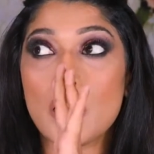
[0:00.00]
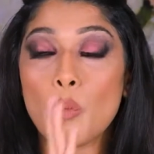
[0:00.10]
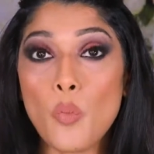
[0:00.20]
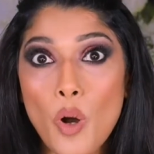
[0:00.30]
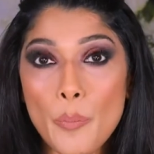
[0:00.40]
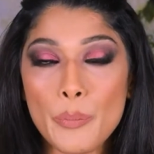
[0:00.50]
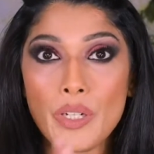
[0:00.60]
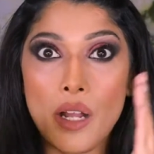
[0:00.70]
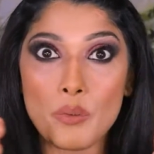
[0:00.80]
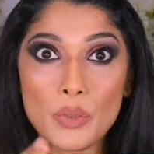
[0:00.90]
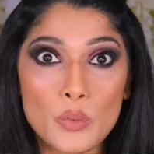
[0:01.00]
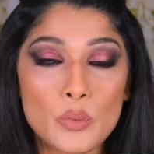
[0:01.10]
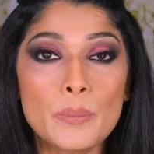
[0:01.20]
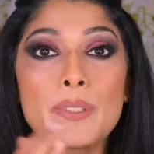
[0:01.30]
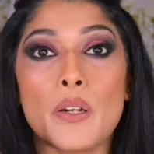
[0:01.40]
warm brown, cool
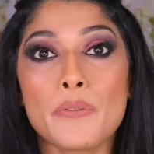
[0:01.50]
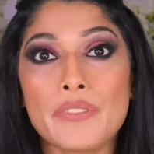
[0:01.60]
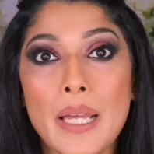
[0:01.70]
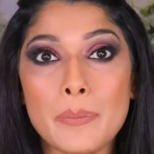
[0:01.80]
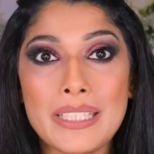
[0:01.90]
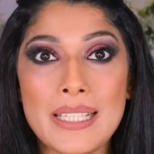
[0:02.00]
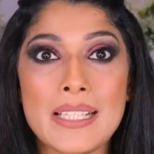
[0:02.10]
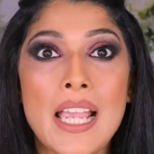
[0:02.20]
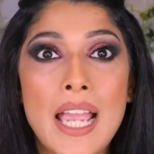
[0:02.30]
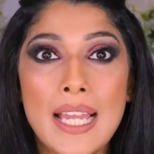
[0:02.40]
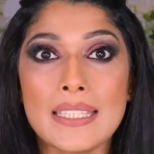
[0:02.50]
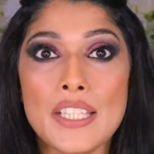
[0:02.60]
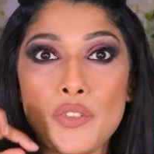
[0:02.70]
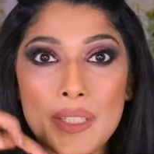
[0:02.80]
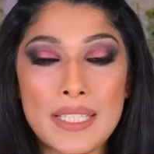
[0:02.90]
brown families. And then
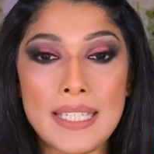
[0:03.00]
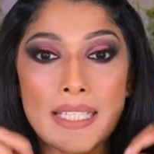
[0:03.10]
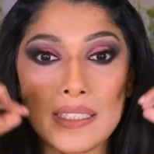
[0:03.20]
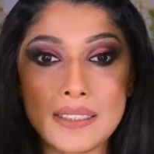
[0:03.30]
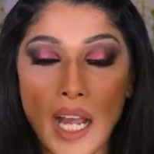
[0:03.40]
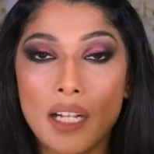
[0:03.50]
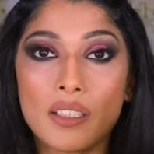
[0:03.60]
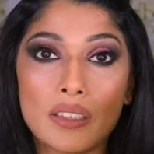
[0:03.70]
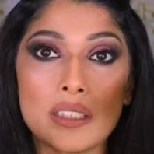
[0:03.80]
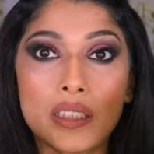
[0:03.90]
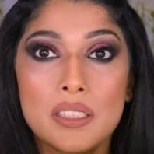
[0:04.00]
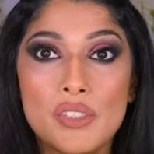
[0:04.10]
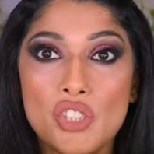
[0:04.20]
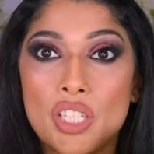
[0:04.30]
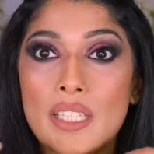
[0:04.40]
you can take a darker third
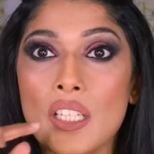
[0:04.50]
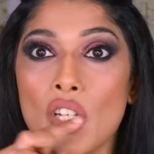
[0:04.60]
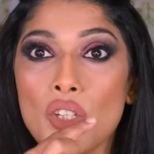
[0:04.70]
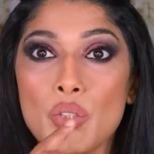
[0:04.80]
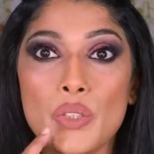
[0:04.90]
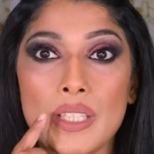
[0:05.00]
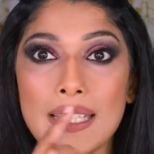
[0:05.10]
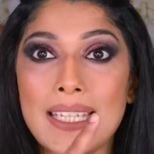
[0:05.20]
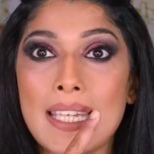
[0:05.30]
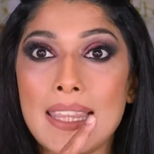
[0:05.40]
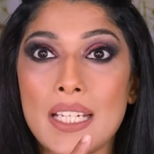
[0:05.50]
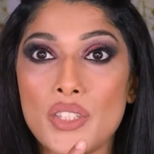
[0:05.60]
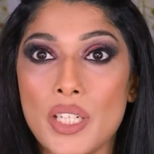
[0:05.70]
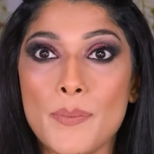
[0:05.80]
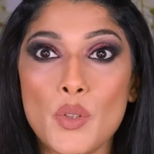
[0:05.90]
shade to create that
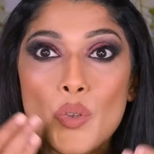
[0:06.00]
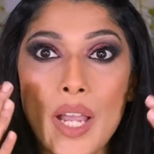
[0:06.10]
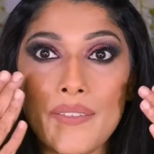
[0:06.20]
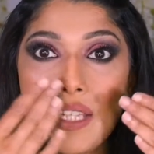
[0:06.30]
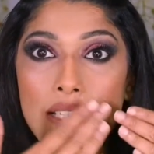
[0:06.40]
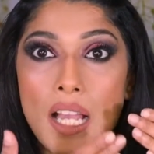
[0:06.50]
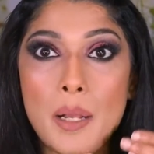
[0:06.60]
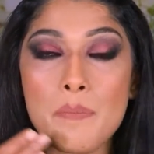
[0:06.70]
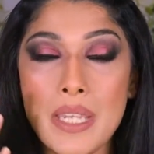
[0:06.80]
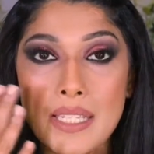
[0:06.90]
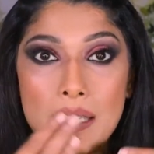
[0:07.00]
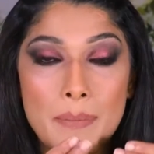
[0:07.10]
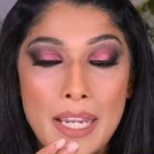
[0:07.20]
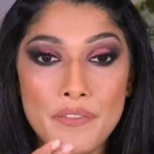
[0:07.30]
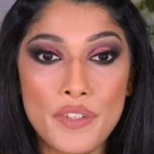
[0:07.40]
shape. So you have that amazing
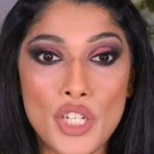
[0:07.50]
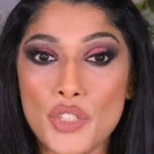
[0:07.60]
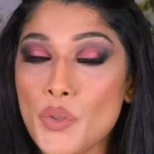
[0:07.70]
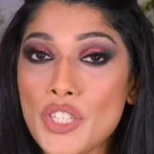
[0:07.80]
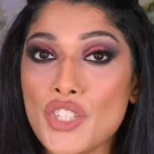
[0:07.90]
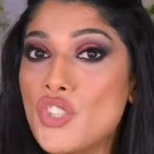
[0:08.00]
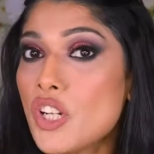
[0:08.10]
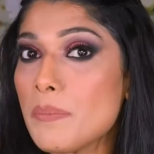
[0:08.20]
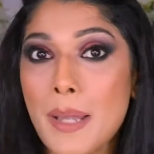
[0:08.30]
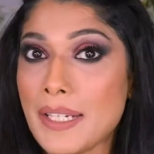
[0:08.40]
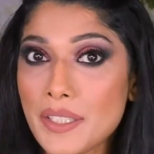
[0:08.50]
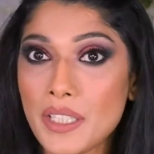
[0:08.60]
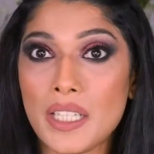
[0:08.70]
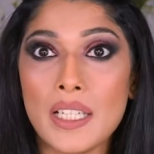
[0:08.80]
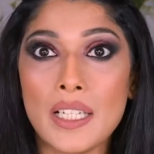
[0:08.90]
matte finish. So it does not matter